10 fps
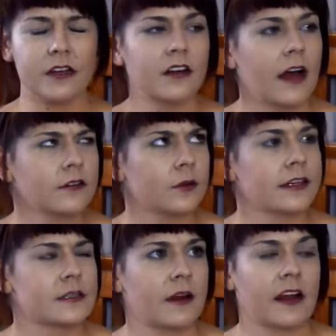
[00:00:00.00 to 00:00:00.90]
how do I
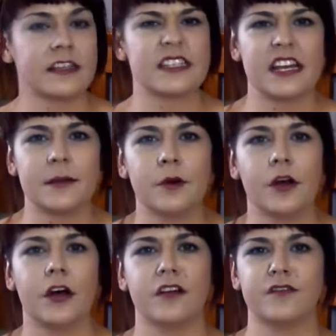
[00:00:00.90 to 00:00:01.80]
explain, like
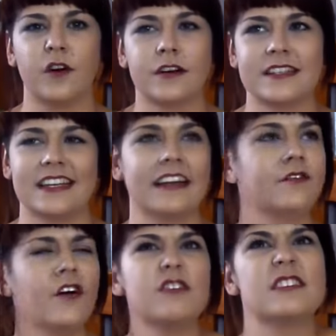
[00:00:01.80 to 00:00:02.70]
cinnamon, foresty,
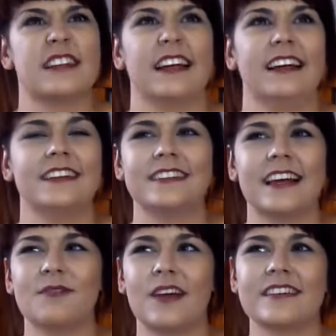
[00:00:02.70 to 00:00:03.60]
does
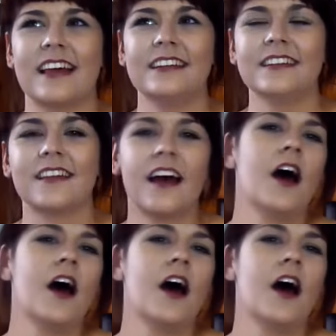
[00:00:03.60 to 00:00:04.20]
that make sense?